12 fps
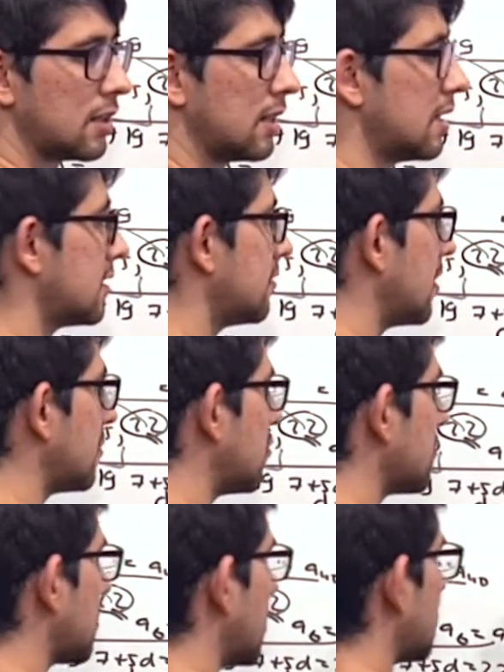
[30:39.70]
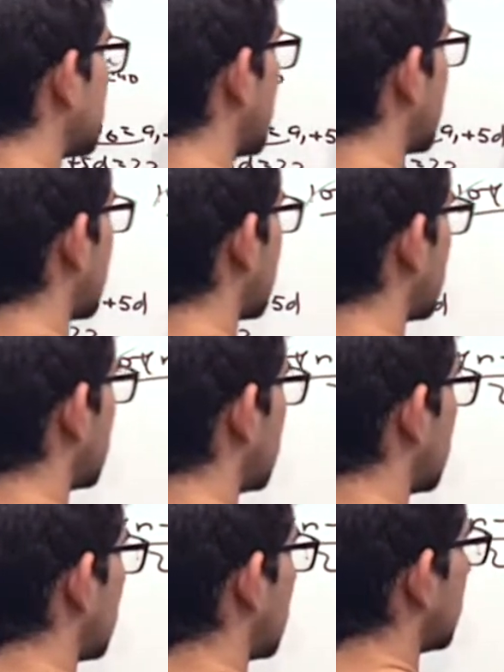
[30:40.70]
Let's divide both sides by
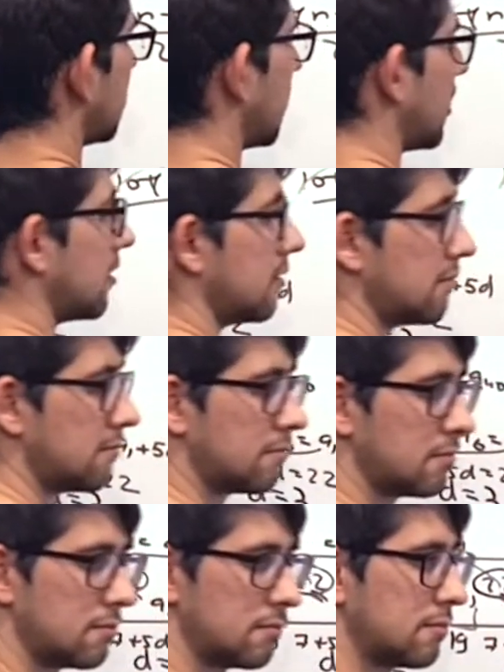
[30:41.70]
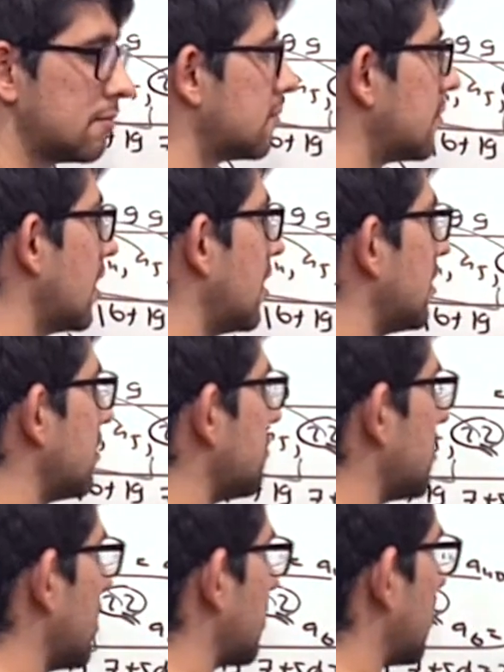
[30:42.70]
10. And
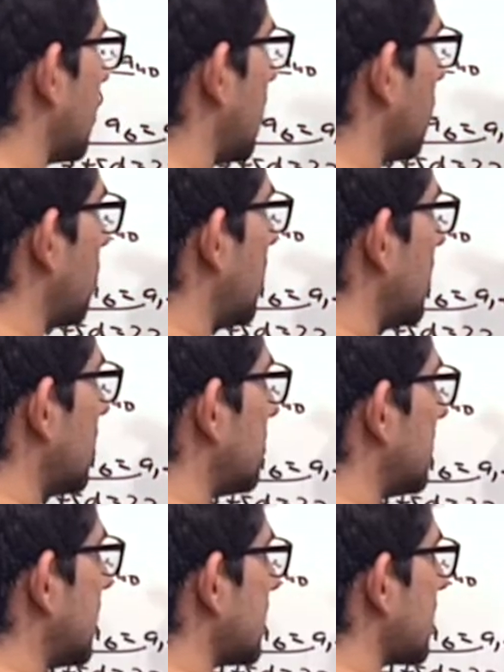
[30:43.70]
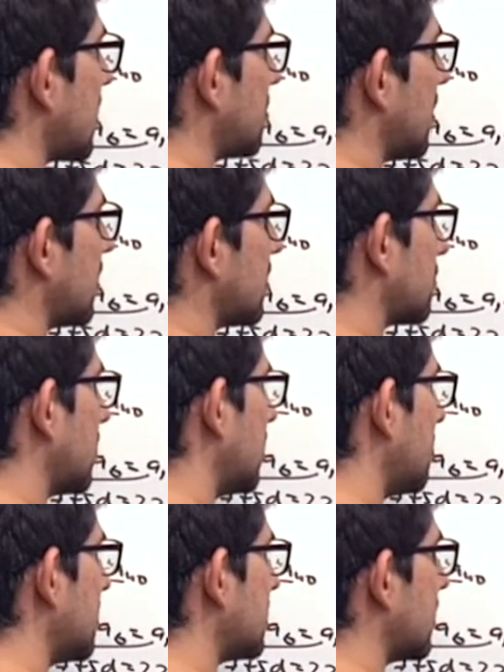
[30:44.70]
you get 1 plus n minus 1.
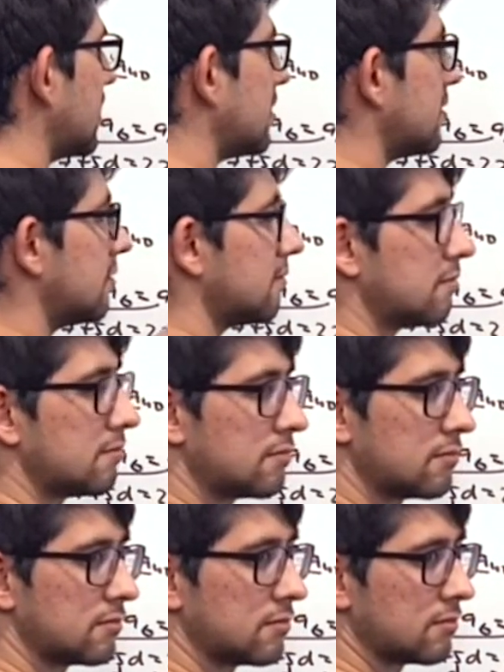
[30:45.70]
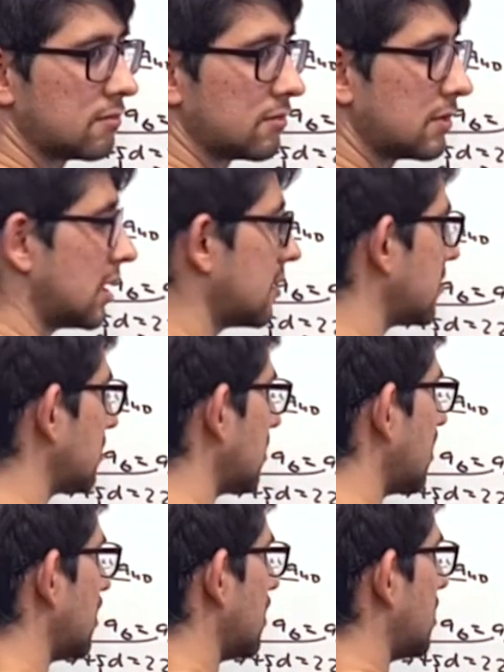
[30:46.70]
It means n. Yes?
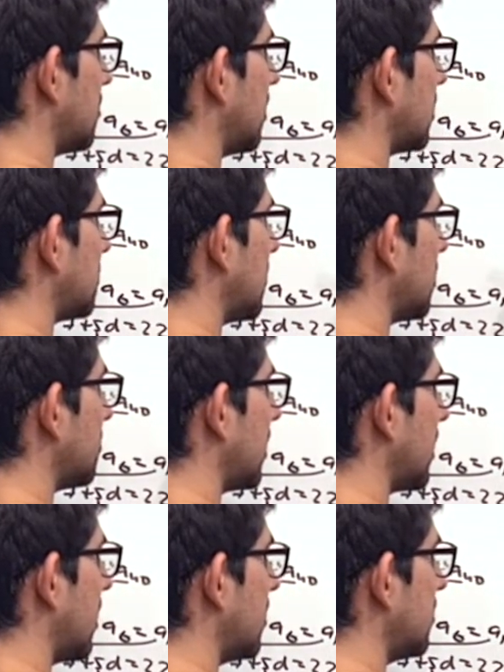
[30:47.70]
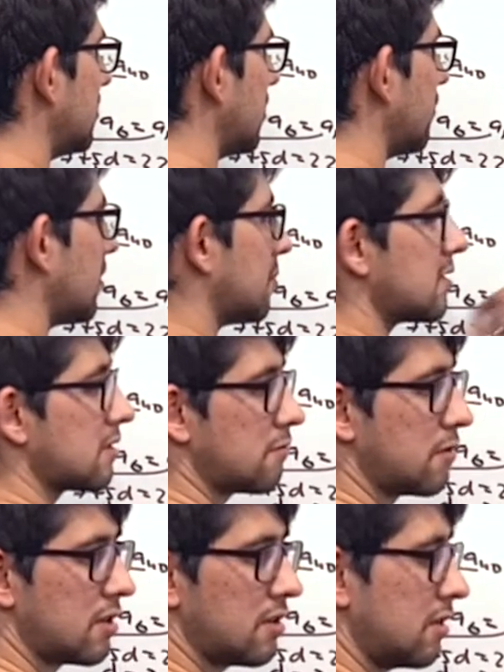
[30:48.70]
And multiplied by n, it will be
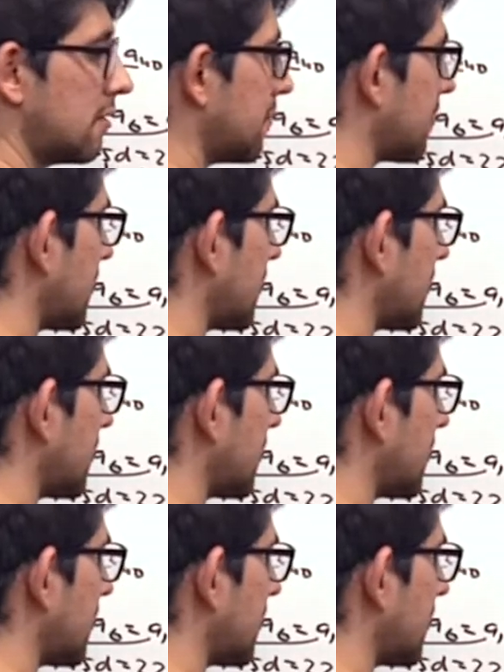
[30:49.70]
squared.